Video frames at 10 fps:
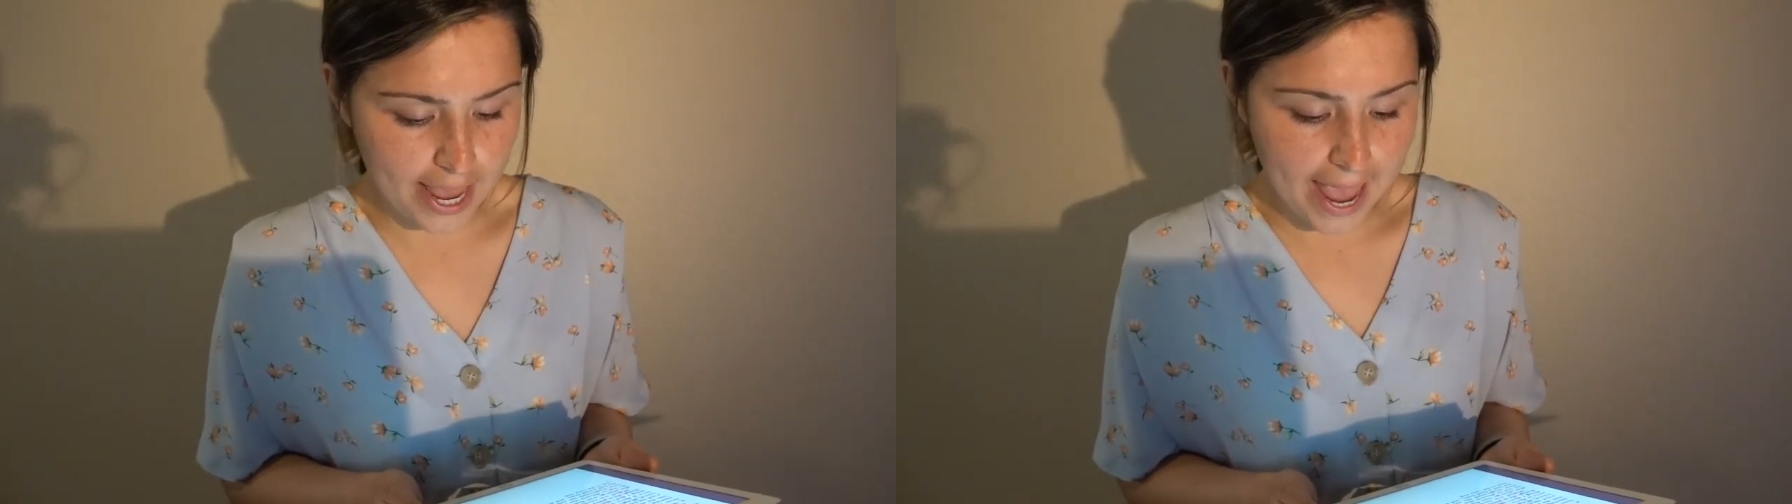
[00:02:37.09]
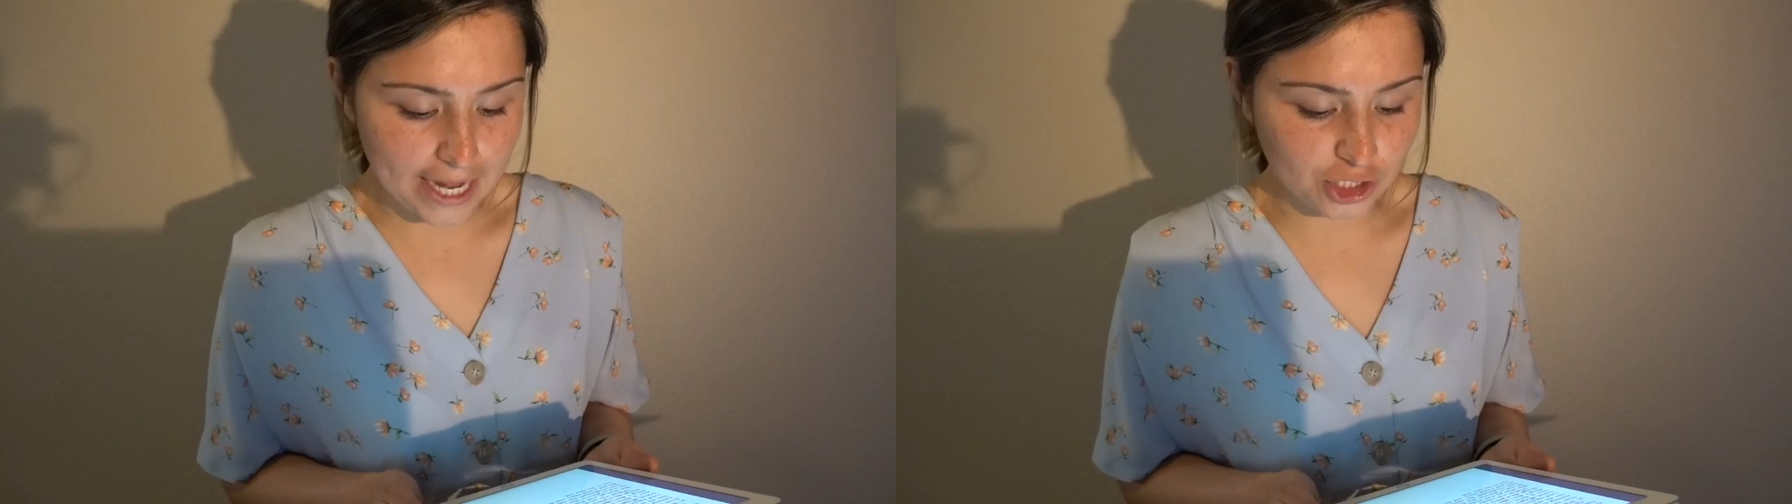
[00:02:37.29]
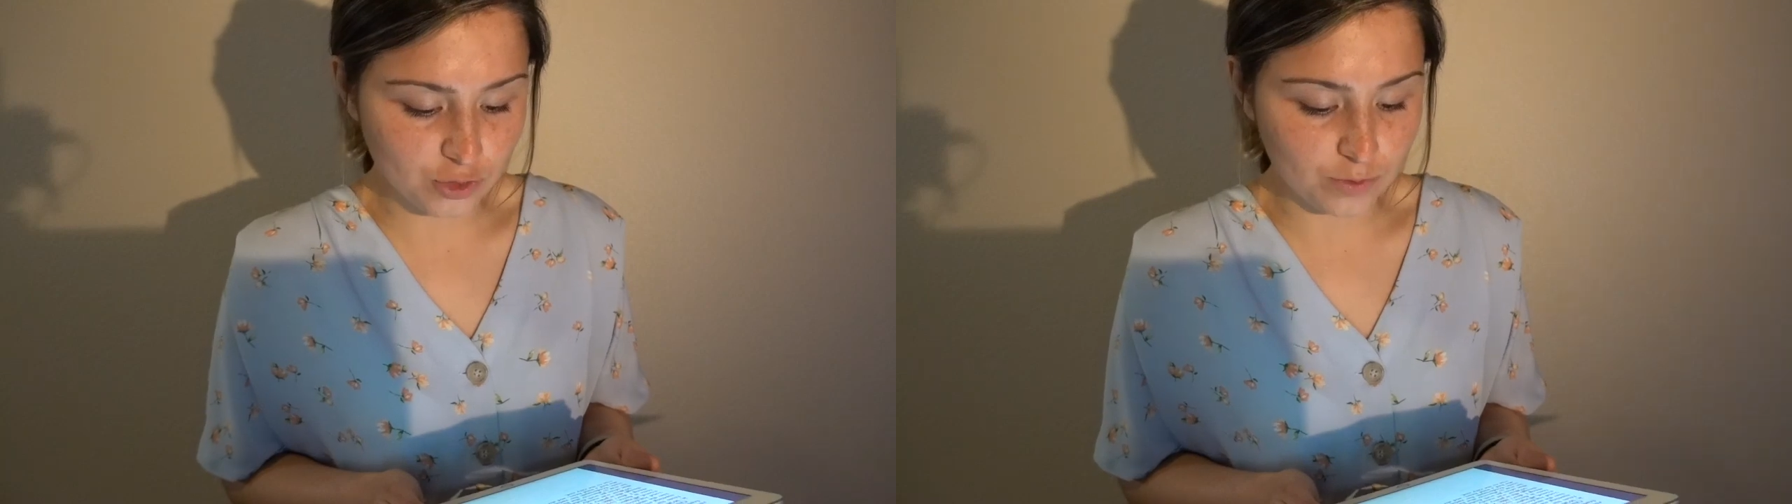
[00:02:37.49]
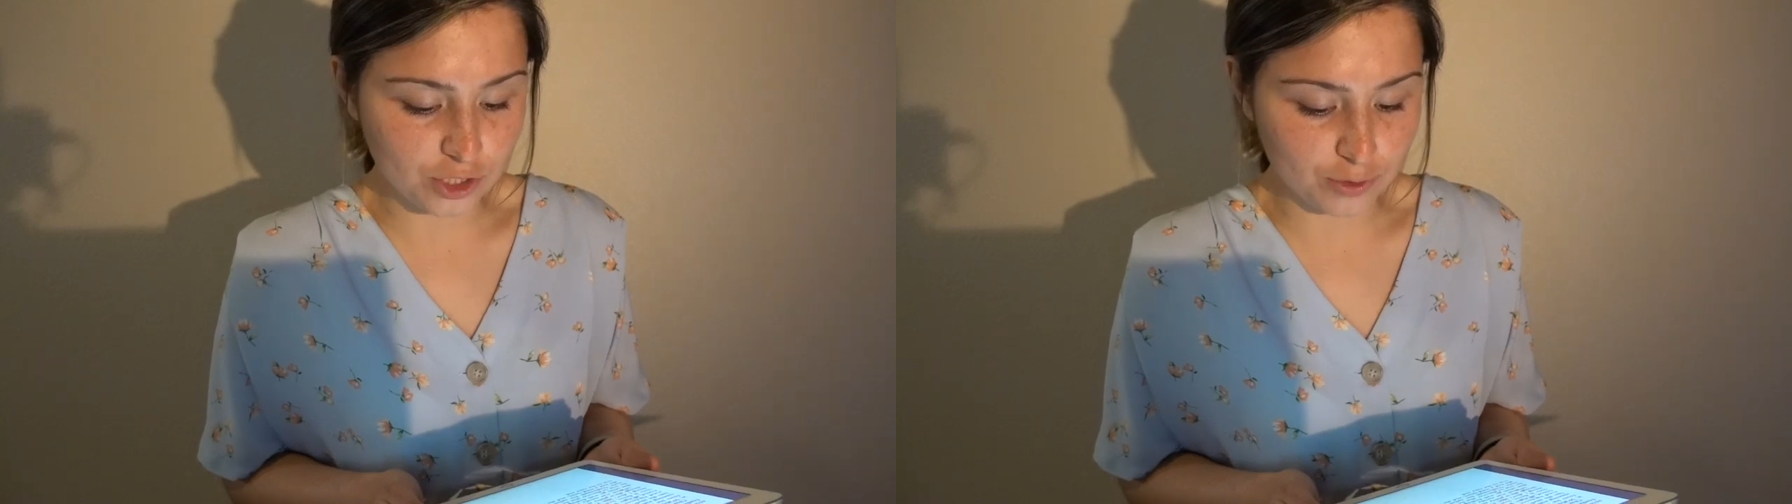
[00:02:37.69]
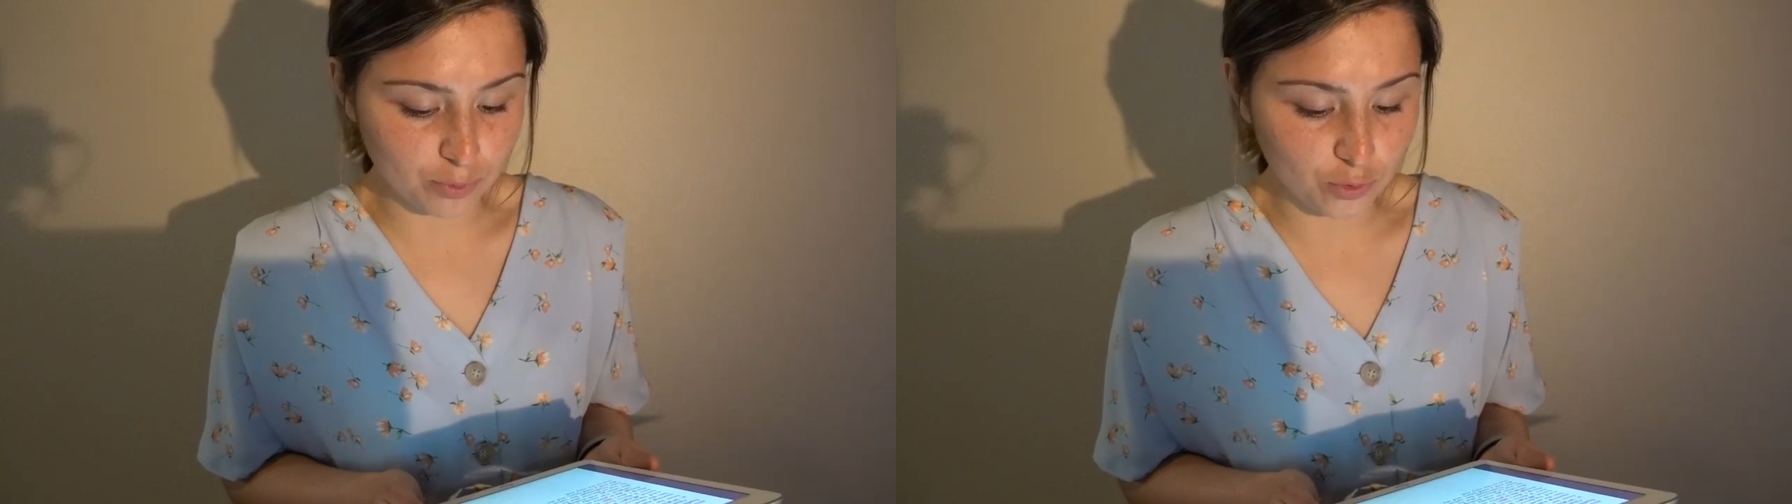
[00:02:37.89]
and she was
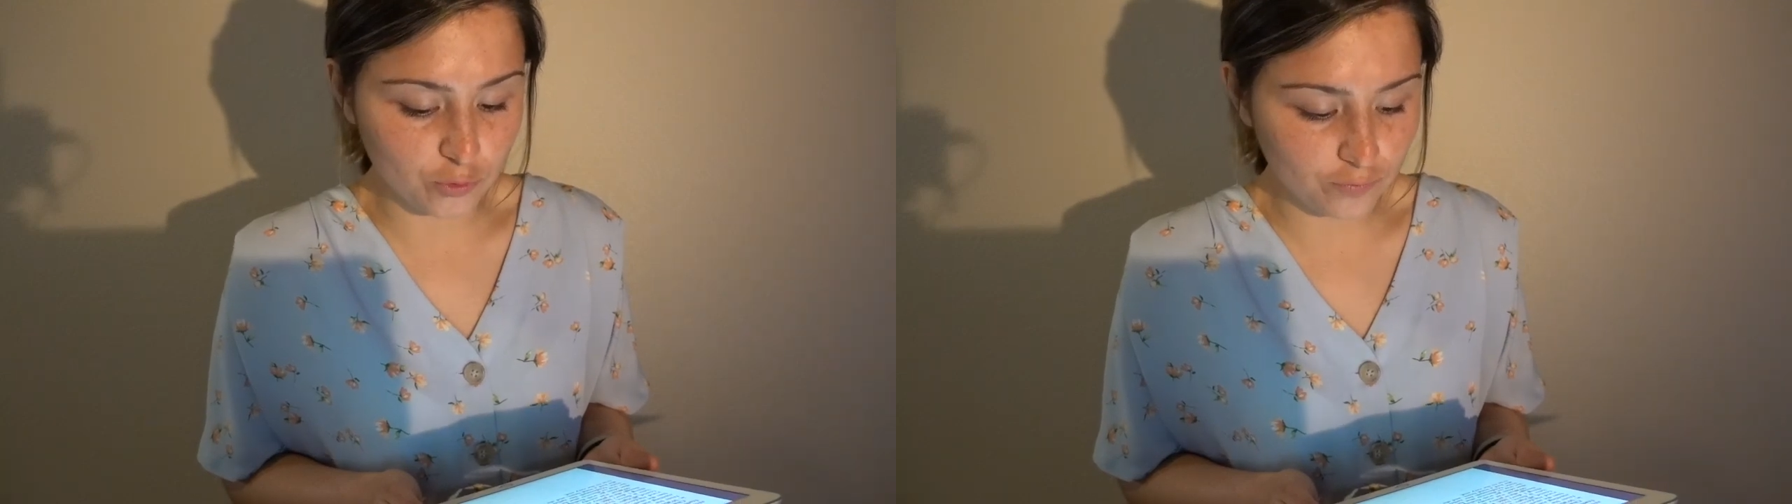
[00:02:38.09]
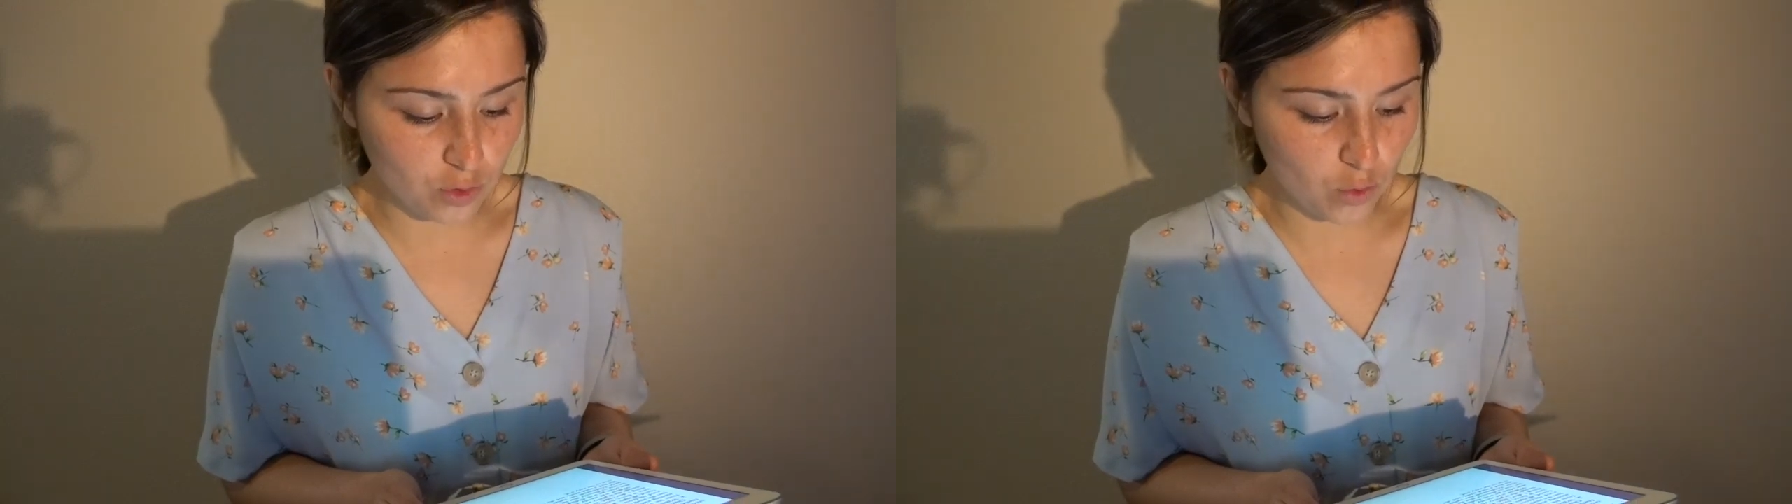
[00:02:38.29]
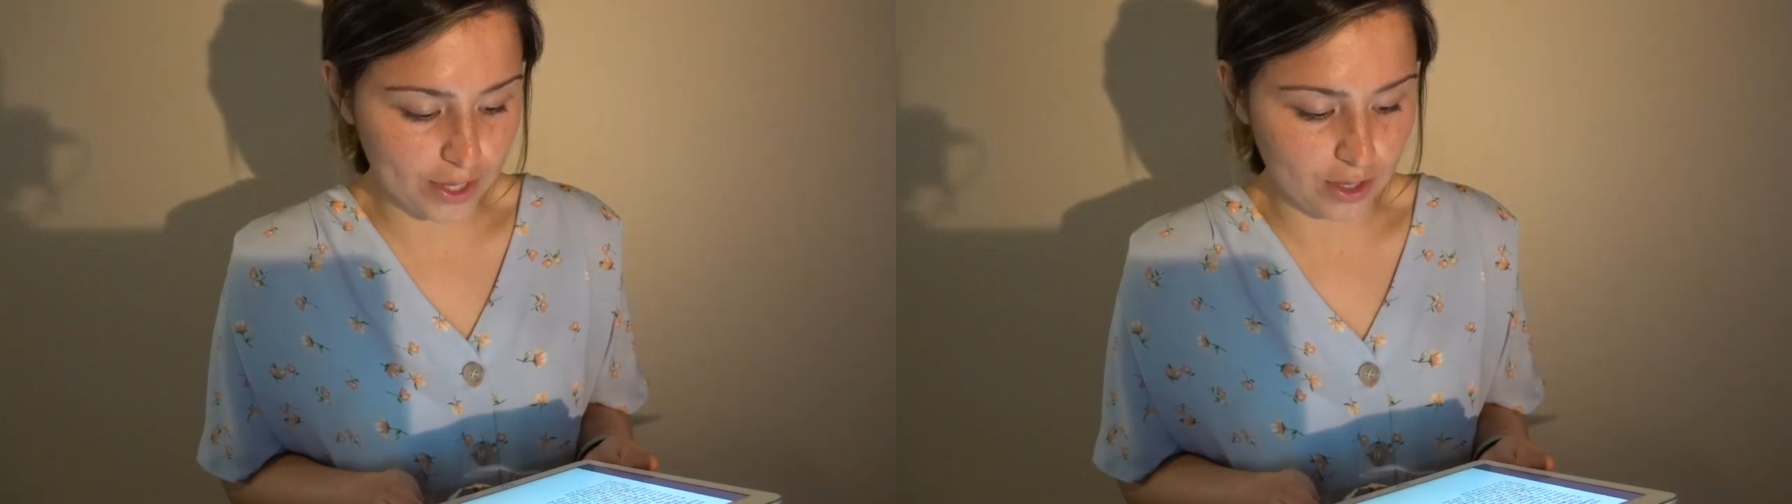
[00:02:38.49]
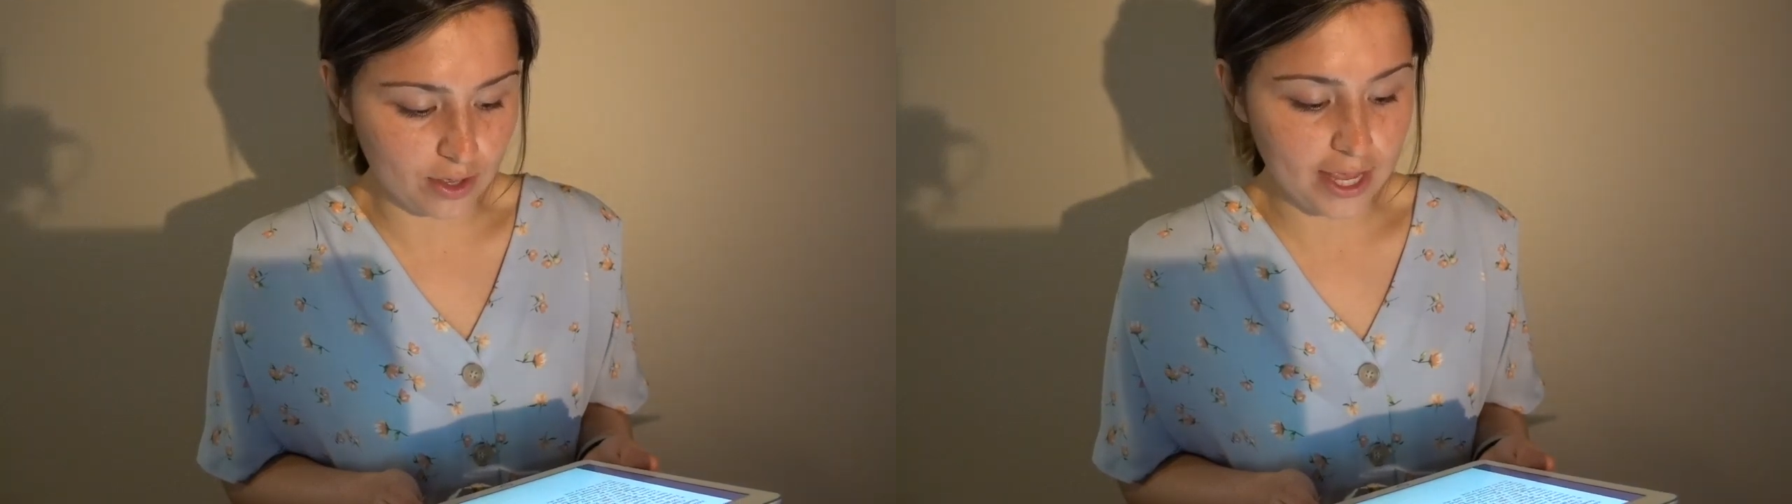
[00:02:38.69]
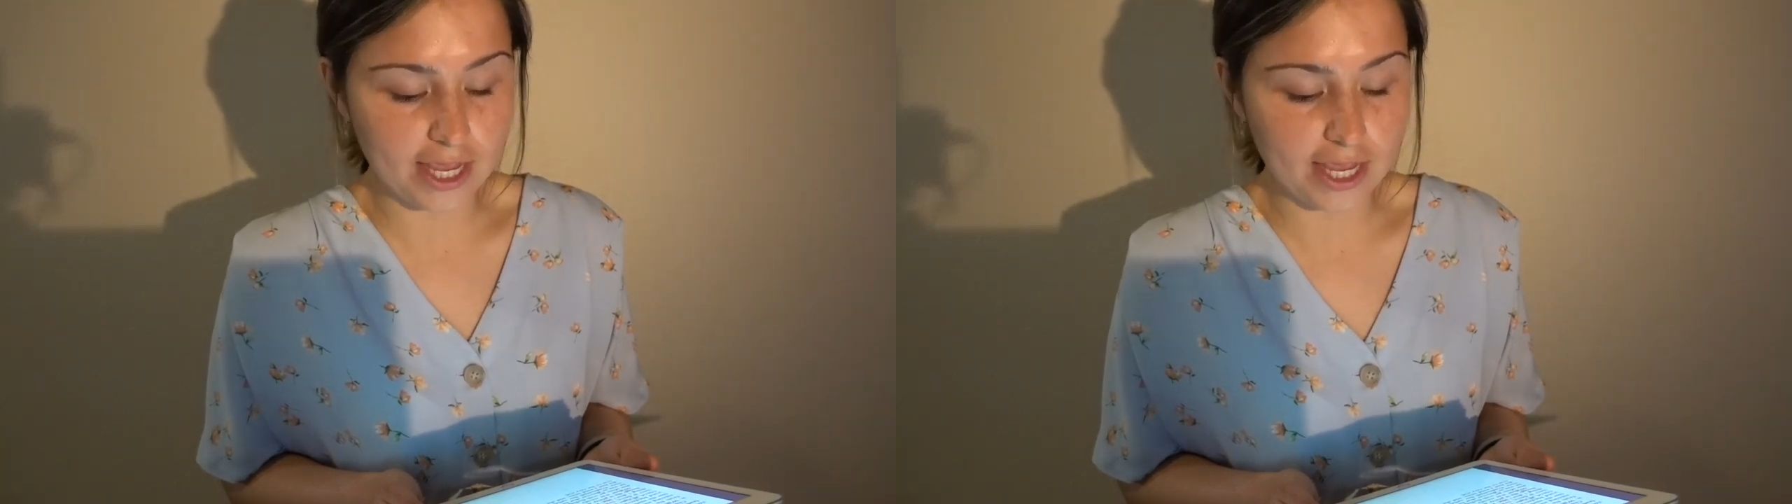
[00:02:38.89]
to prove loyal